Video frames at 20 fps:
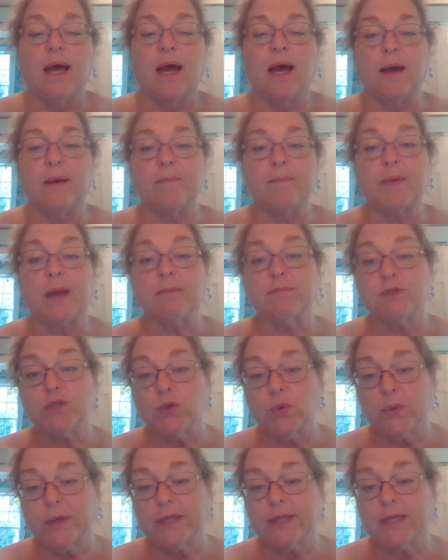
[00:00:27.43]
Um, I'm
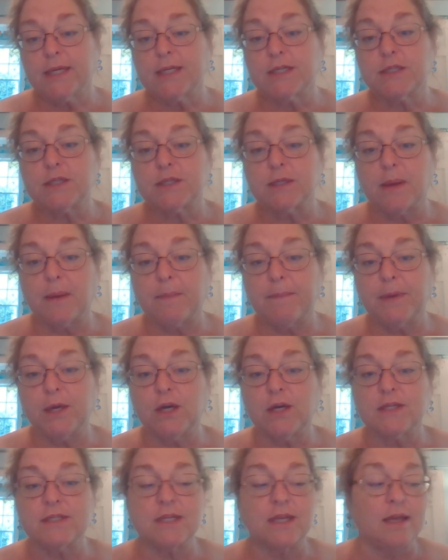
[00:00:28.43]
doing this
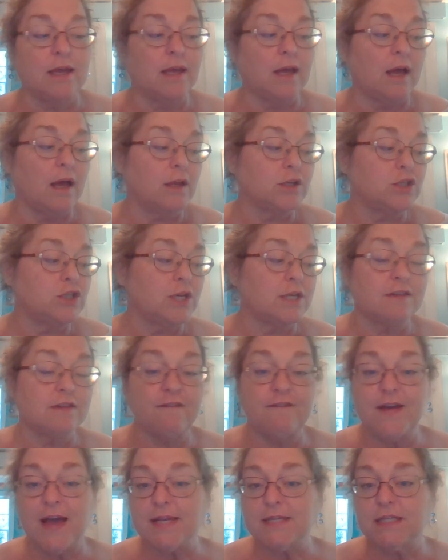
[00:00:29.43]
because uh, she has a
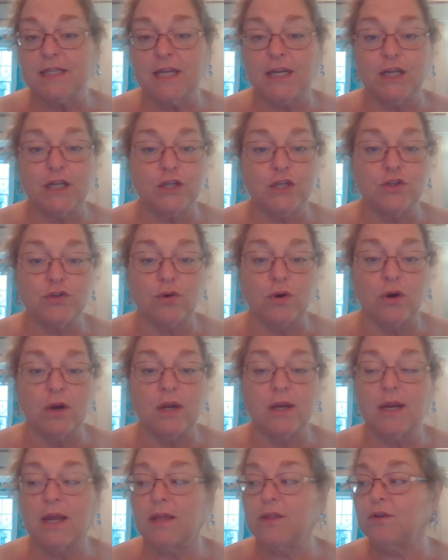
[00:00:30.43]
fascinating
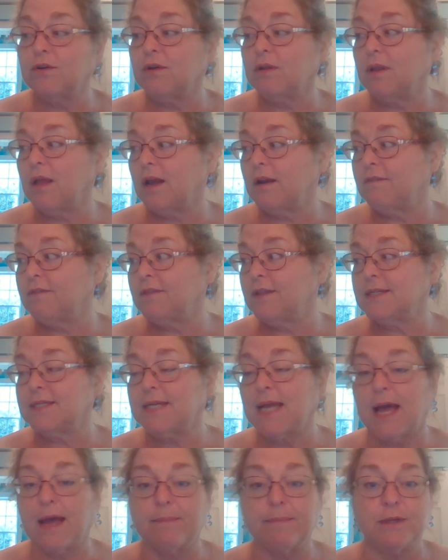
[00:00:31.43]
chart, and there are a lot of things
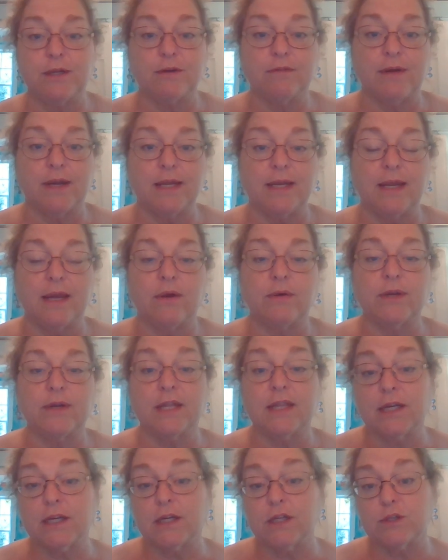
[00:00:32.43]
happening right now, and I
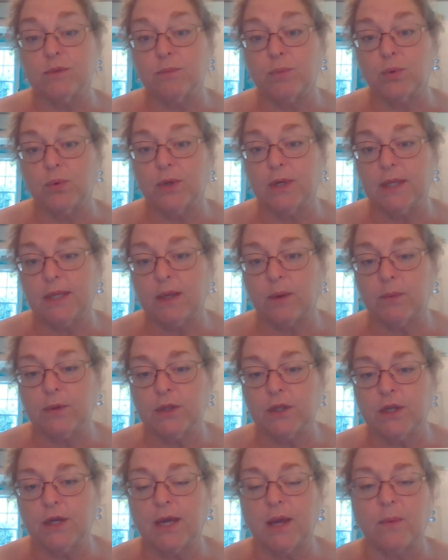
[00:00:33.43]
think it's important that we
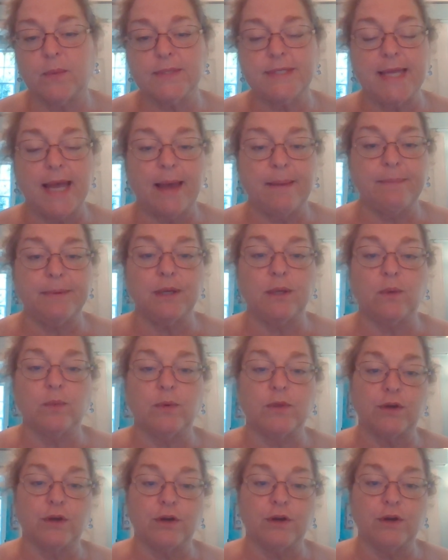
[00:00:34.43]
look at what's happening
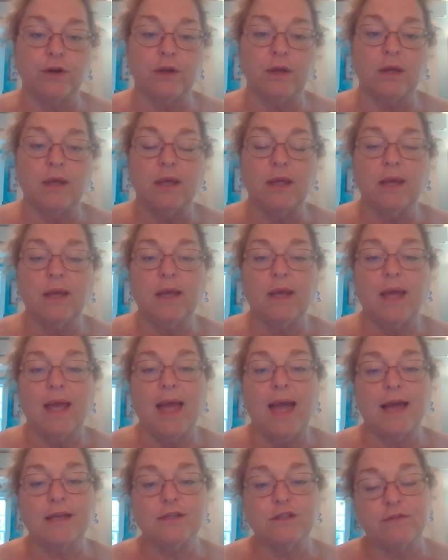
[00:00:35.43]
with her
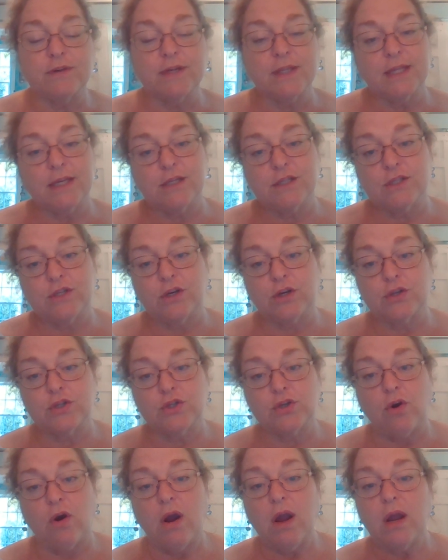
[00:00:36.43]
as it relates to her
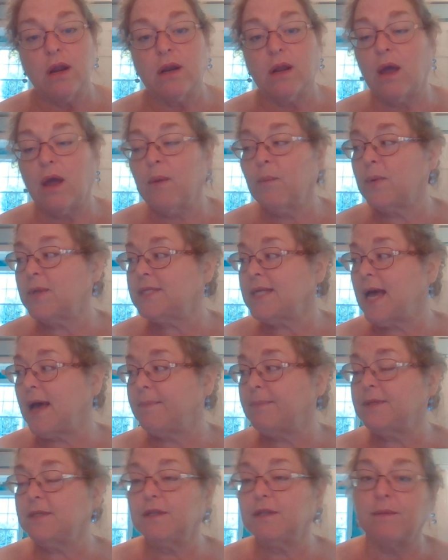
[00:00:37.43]
chart and what's
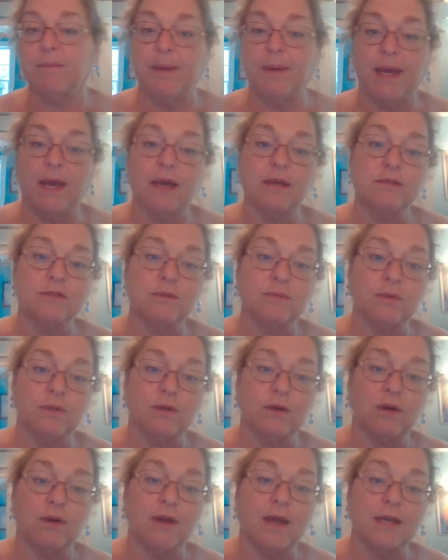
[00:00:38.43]
happened in the past with
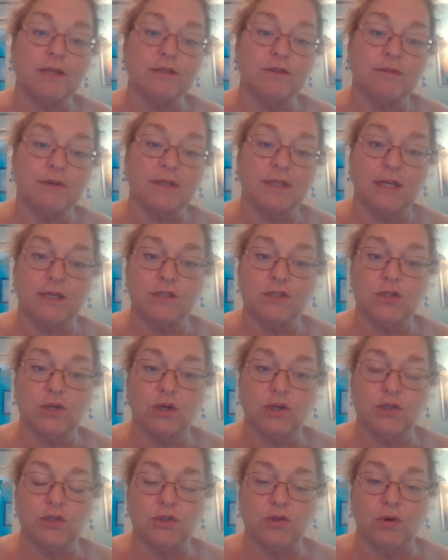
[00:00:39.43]
her as it relates to
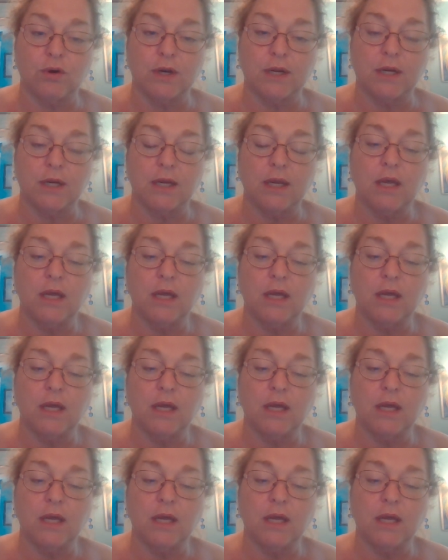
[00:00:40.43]
her chart.